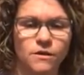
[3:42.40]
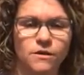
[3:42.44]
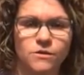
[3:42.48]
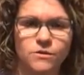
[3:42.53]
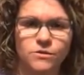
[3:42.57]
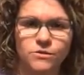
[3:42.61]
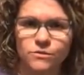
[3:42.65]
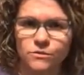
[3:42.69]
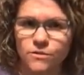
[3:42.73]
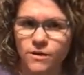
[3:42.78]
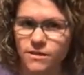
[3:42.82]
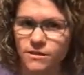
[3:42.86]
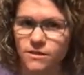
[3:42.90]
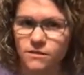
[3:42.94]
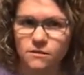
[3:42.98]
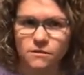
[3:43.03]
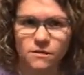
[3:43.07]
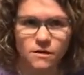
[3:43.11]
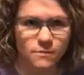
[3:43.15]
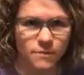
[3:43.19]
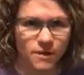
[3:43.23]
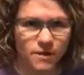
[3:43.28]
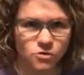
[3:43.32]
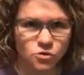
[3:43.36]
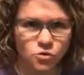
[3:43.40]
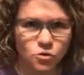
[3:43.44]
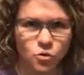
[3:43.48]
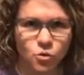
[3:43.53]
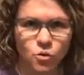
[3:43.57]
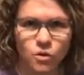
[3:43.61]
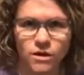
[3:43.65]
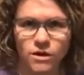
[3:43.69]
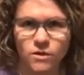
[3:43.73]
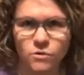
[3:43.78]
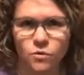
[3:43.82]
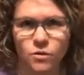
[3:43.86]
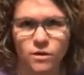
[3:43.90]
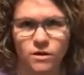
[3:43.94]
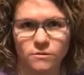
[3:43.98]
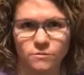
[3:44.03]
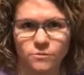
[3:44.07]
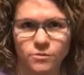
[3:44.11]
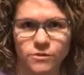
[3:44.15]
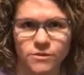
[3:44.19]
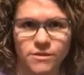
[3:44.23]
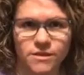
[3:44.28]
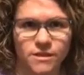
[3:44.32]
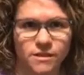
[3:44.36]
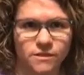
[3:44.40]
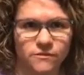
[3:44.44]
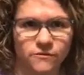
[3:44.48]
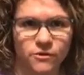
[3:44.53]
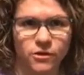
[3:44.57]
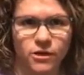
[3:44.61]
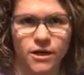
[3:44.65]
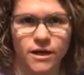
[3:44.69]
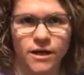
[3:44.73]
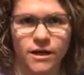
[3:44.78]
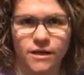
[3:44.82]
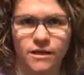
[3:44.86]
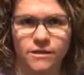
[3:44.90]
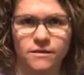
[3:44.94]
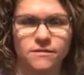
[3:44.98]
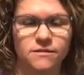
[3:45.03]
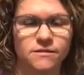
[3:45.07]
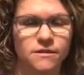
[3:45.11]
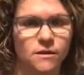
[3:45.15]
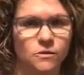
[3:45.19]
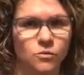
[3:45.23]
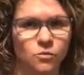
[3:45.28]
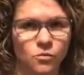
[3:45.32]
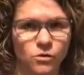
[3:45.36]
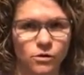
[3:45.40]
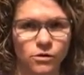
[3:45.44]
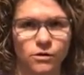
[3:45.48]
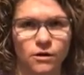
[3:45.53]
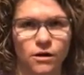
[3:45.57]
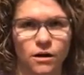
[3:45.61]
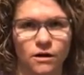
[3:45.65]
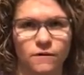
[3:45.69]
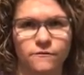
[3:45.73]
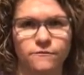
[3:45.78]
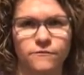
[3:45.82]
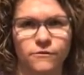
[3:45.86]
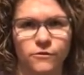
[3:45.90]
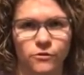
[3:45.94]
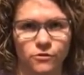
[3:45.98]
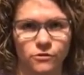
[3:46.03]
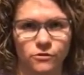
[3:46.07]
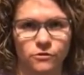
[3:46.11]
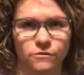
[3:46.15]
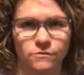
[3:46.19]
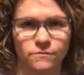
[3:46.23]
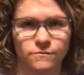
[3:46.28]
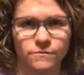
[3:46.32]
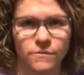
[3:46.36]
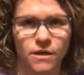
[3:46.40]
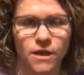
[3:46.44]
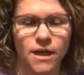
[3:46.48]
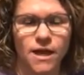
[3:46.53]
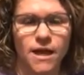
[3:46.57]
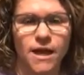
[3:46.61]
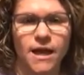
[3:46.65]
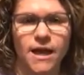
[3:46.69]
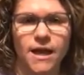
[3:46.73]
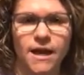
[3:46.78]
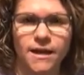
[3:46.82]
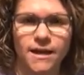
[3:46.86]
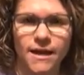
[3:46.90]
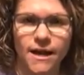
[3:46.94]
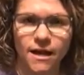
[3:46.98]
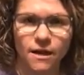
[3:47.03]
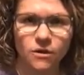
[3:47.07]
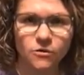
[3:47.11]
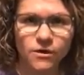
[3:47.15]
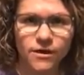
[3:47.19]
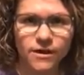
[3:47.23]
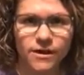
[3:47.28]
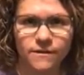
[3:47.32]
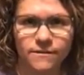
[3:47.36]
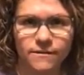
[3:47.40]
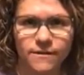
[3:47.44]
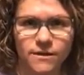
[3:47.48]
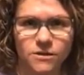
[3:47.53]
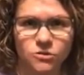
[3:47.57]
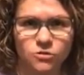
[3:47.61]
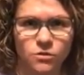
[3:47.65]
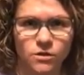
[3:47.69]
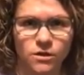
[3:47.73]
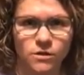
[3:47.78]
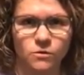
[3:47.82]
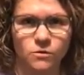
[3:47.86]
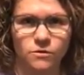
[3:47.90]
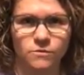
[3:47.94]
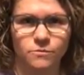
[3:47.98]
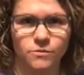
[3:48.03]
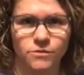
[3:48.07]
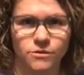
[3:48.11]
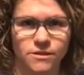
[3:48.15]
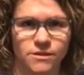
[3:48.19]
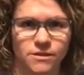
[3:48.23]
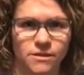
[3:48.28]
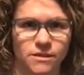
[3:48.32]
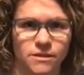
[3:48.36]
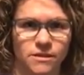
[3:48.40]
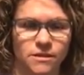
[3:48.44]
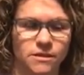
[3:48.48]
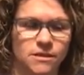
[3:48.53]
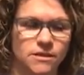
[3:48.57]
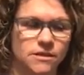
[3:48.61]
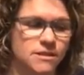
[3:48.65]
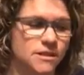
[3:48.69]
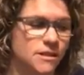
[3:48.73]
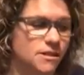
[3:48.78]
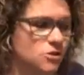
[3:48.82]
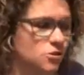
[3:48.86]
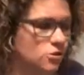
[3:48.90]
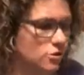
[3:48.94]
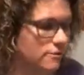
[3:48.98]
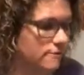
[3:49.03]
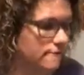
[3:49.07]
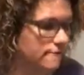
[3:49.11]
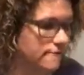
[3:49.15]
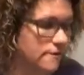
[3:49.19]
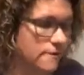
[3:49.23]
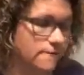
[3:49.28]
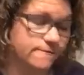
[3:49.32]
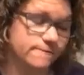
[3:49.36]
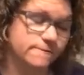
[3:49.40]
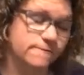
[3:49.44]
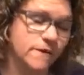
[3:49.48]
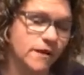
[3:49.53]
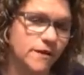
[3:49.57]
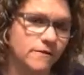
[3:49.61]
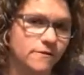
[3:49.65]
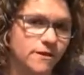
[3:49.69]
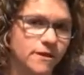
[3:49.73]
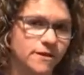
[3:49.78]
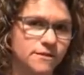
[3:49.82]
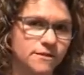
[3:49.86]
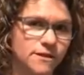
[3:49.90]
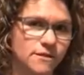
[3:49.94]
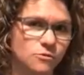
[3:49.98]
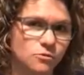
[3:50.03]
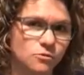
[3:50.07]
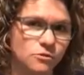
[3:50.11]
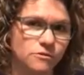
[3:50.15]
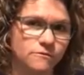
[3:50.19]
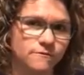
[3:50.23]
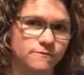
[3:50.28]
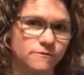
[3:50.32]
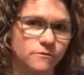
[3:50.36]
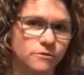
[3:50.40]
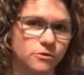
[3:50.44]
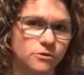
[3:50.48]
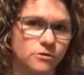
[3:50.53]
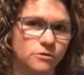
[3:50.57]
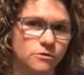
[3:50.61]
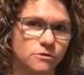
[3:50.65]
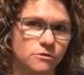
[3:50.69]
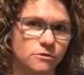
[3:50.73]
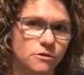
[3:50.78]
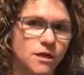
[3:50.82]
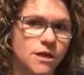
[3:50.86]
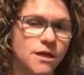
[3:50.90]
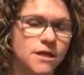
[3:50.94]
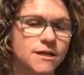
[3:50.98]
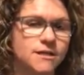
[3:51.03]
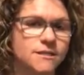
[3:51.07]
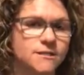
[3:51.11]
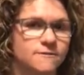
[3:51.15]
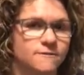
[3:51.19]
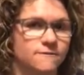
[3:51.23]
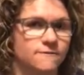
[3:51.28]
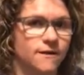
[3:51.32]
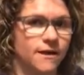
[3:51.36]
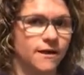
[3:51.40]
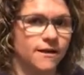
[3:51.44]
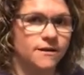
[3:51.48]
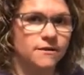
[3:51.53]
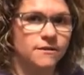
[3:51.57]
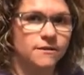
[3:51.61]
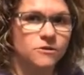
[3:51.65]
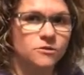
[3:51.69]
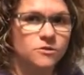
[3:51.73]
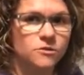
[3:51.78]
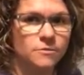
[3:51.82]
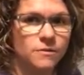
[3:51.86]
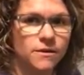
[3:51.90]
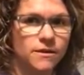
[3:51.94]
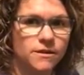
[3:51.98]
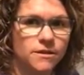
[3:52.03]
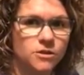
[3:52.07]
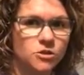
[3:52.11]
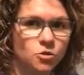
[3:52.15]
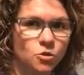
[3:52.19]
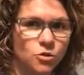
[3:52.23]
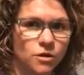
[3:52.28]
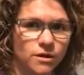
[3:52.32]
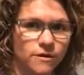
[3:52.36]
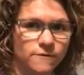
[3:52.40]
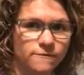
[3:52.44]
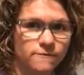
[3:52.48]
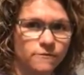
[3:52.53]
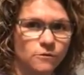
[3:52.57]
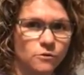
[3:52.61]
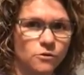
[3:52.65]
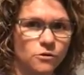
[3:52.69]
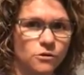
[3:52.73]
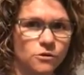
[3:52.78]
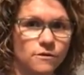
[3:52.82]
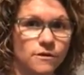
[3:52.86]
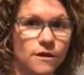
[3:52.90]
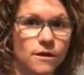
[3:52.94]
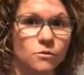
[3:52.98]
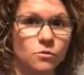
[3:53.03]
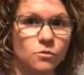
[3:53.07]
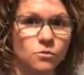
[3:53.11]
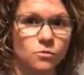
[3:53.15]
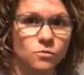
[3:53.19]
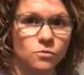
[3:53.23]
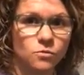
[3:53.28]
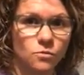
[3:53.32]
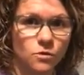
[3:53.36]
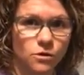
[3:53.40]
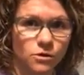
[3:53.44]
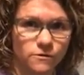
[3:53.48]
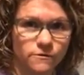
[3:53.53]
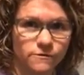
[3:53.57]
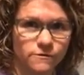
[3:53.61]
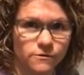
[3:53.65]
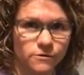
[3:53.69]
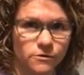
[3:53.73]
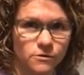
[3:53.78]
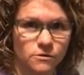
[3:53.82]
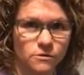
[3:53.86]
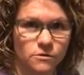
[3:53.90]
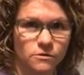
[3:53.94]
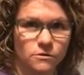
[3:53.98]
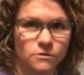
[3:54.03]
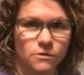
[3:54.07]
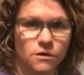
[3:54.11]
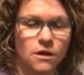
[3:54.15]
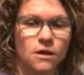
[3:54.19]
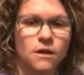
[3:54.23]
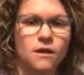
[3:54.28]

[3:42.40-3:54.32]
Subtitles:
So that's about 21% of our eggs that were not fertile. And how I got that 21% is I took the 5 eggs that weren't fertile, divided those by the 24 that were fertile,